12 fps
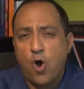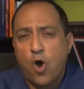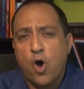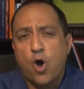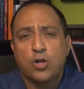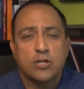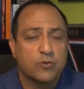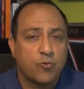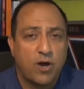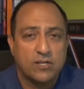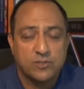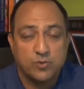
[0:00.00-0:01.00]
all
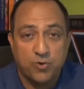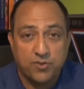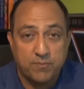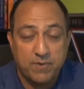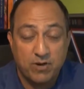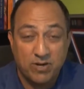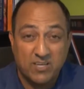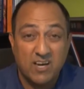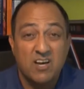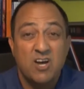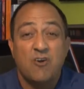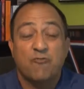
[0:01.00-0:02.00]
across North
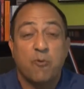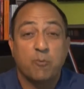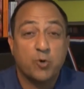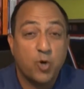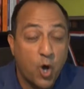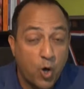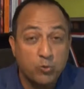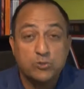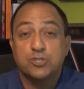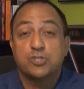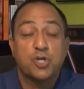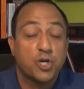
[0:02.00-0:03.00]
America, from
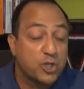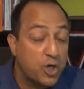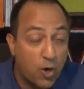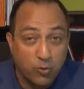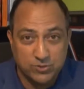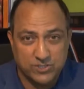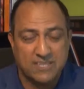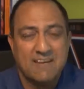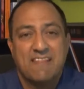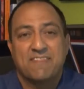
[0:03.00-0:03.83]
coast to coast.